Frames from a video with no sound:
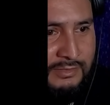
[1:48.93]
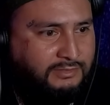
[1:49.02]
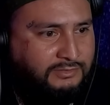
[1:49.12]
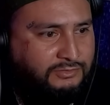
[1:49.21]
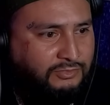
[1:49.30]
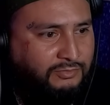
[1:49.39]

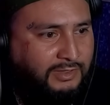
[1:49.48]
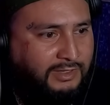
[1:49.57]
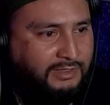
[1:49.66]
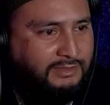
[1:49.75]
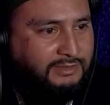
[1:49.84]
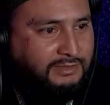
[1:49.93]

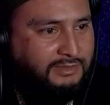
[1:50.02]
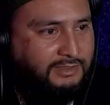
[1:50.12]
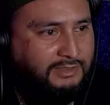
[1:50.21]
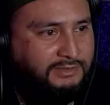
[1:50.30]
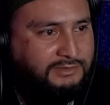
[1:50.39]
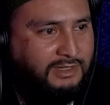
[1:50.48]
So
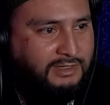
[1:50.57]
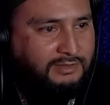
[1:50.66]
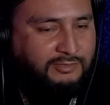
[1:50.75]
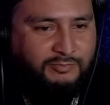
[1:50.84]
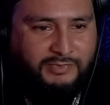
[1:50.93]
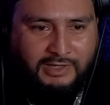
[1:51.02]
let's talk a
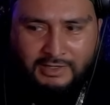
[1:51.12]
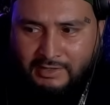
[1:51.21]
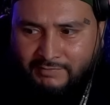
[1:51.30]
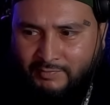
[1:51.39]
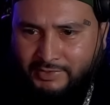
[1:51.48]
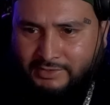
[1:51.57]
little bit.
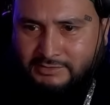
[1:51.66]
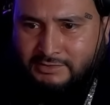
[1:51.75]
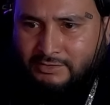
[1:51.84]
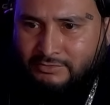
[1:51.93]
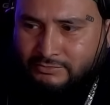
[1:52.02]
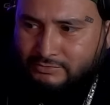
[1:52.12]
Everybody can see
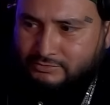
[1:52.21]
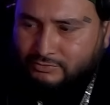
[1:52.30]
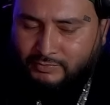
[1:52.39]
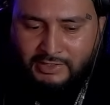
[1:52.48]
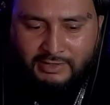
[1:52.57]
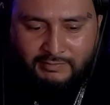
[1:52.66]
you. So
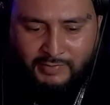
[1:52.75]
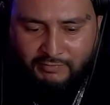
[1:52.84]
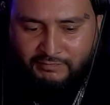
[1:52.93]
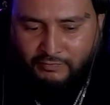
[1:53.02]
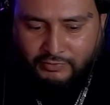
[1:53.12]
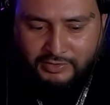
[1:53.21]
we got about
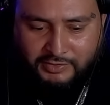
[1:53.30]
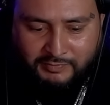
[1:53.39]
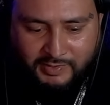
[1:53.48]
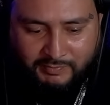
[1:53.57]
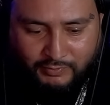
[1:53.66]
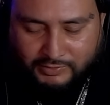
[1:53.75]
400
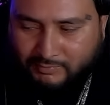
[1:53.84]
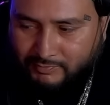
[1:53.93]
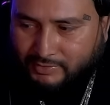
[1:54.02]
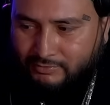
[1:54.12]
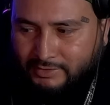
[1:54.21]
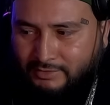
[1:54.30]
people in the
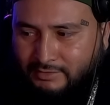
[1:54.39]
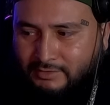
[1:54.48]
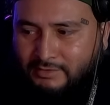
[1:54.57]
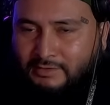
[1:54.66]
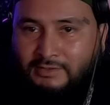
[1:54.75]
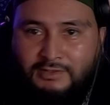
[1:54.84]
building,
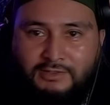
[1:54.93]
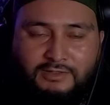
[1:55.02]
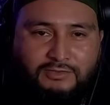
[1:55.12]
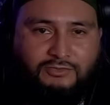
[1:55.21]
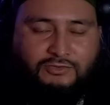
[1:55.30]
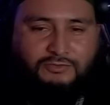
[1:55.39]

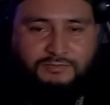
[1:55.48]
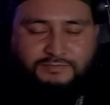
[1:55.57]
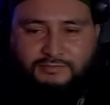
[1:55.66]
you know.